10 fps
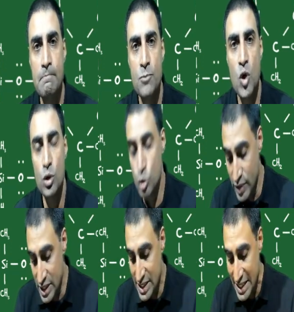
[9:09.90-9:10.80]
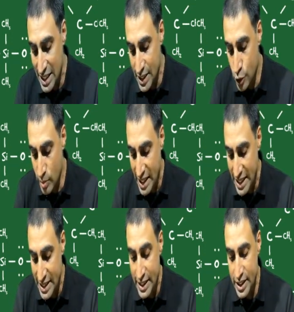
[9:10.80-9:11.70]
So we'll see
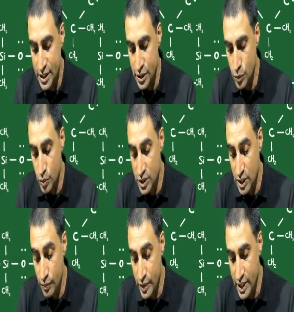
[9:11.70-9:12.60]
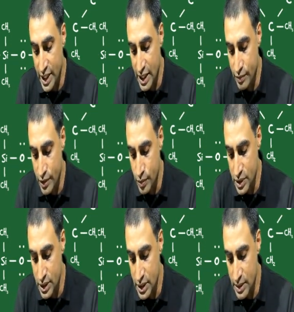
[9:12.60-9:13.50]
electromagnetic radiation which have very high
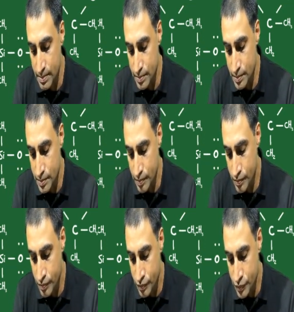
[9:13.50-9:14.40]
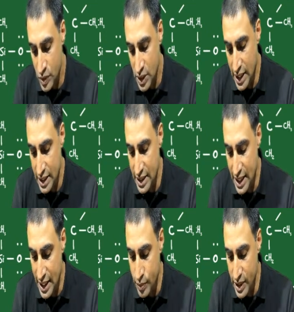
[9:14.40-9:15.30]
frequency, and in
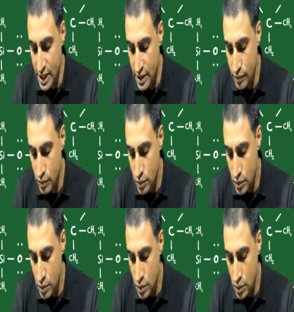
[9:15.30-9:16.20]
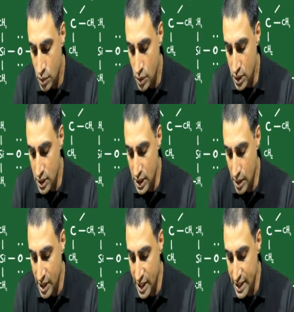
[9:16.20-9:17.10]
that we have
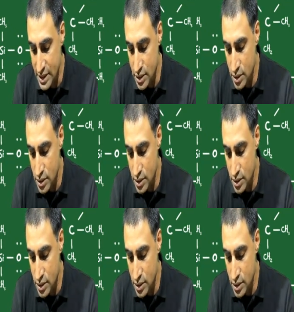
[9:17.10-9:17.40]
gamma rays.